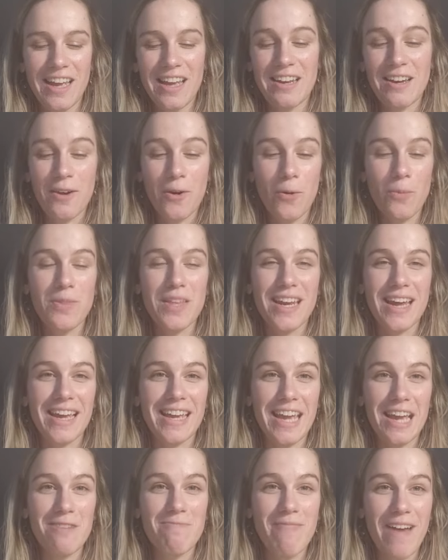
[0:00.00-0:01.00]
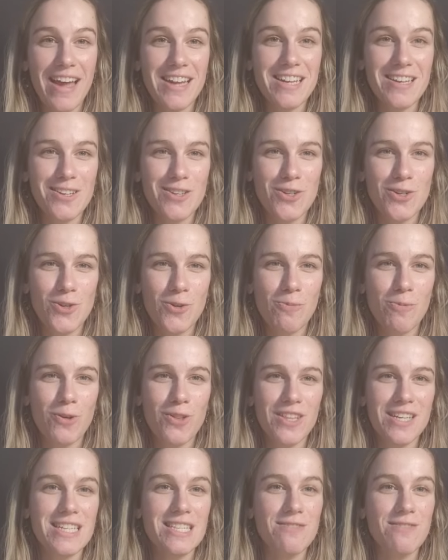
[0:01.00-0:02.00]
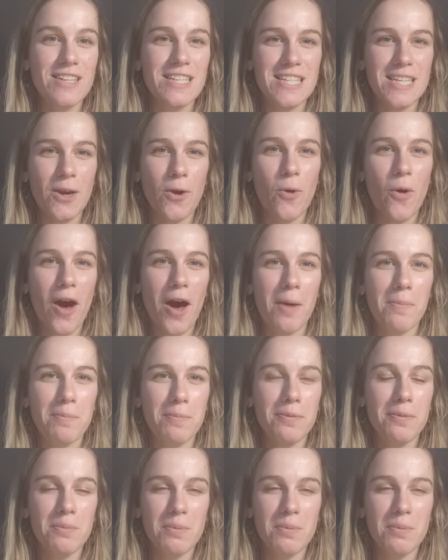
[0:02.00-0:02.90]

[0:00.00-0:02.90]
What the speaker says: and I hope that I can manage to put this video up